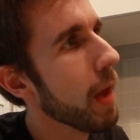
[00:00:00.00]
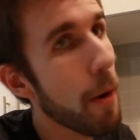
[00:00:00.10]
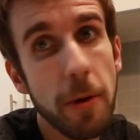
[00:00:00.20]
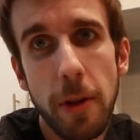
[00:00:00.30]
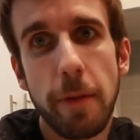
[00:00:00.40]
I
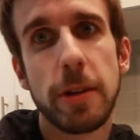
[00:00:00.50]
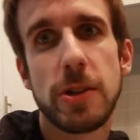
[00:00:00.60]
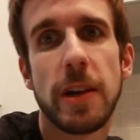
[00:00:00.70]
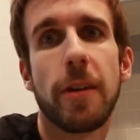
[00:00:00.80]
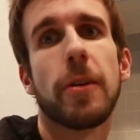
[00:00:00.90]
would love to
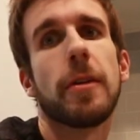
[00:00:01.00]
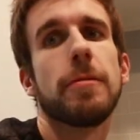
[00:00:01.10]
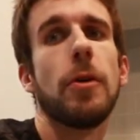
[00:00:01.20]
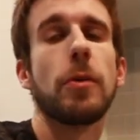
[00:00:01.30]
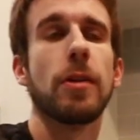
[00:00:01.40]
sit in on a
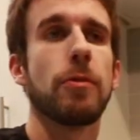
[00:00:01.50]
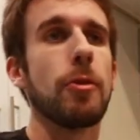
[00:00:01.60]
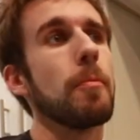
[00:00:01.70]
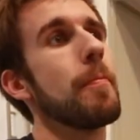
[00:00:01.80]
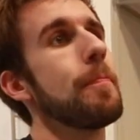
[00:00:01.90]
focus
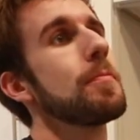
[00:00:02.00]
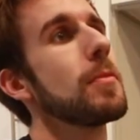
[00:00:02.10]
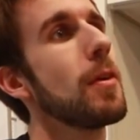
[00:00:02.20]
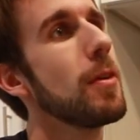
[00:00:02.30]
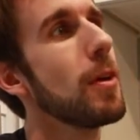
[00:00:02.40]
group
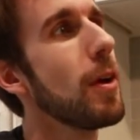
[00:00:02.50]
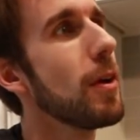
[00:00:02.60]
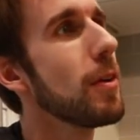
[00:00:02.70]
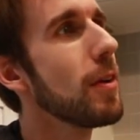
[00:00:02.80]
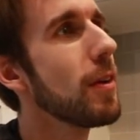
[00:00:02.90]

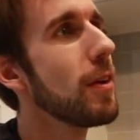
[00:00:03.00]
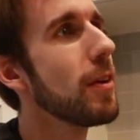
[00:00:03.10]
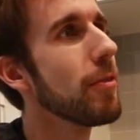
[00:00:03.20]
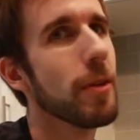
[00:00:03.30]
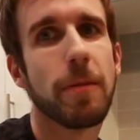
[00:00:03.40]

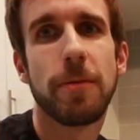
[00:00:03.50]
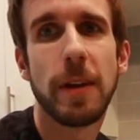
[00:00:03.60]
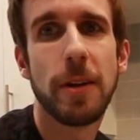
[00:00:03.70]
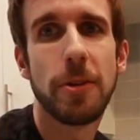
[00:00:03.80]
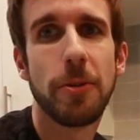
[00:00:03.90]
where they
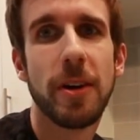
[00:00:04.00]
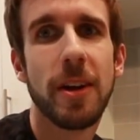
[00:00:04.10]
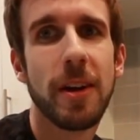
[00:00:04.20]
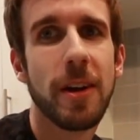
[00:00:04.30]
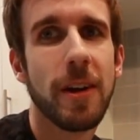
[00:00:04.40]
feed you
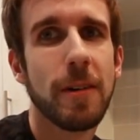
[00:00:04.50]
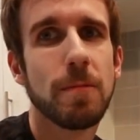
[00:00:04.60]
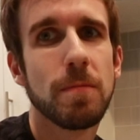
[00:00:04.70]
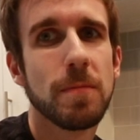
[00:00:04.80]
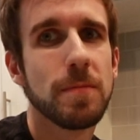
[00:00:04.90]

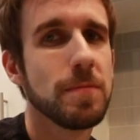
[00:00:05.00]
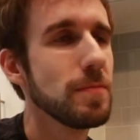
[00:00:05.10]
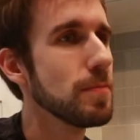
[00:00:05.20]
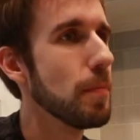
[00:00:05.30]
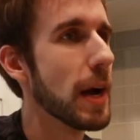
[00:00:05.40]

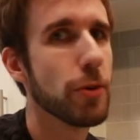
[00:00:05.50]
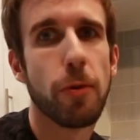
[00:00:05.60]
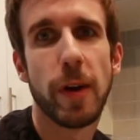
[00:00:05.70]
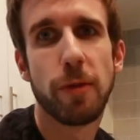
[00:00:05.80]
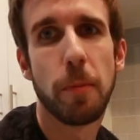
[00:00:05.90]

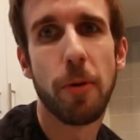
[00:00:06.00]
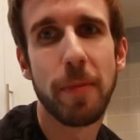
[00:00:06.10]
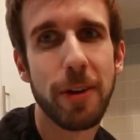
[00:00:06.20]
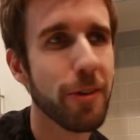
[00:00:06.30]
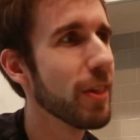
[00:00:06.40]
microwavable
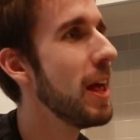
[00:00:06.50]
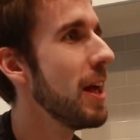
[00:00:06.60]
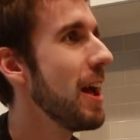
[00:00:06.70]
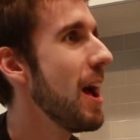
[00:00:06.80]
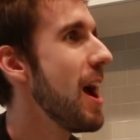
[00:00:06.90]
meals,
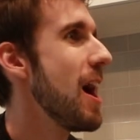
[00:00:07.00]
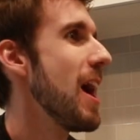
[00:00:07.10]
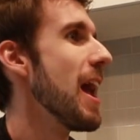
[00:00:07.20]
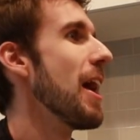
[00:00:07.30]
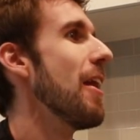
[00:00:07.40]

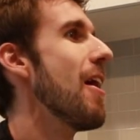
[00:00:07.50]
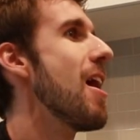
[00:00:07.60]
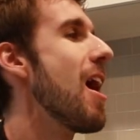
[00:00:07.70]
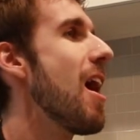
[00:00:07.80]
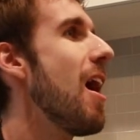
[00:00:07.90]
and
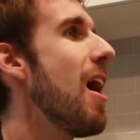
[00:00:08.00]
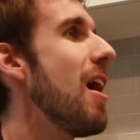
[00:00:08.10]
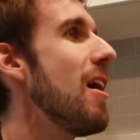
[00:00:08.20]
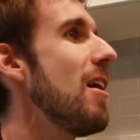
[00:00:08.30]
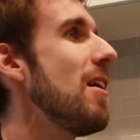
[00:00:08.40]

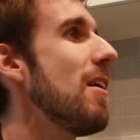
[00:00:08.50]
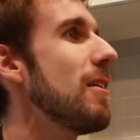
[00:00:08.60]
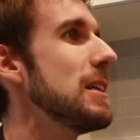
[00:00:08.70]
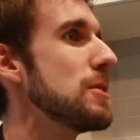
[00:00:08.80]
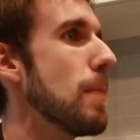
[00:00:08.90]

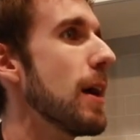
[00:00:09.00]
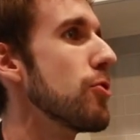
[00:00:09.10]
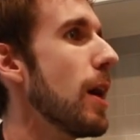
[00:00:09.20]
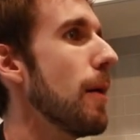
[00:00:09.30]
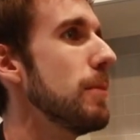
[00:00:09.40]
it's my
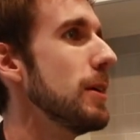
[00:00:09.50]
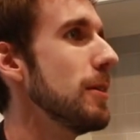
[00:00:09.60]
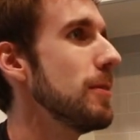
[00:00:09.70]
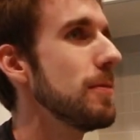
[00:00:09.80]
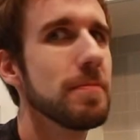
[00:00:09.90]
job
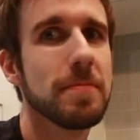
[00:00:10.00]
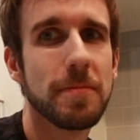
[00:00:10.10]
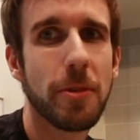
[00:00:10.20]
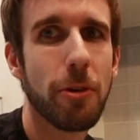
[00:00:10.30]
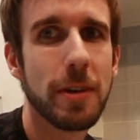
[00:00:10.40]
to
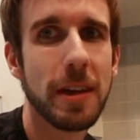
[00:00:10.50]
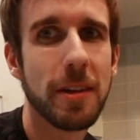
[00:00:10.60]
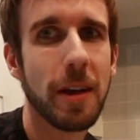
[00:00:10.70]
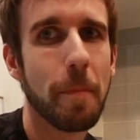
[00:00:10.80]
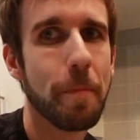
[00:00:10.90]
critique
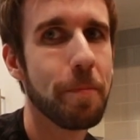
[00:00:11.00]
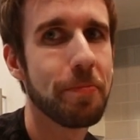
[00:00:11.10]
them.